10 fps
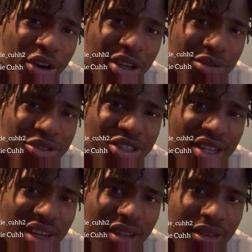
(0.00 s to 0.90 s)
real
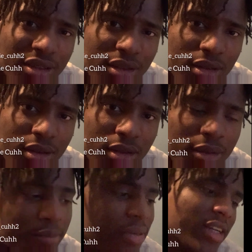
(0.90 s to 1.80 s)
shit.
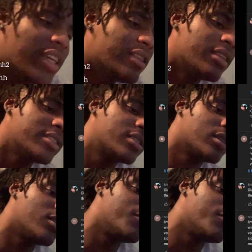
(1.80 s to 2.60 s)
Bruh, get this shit off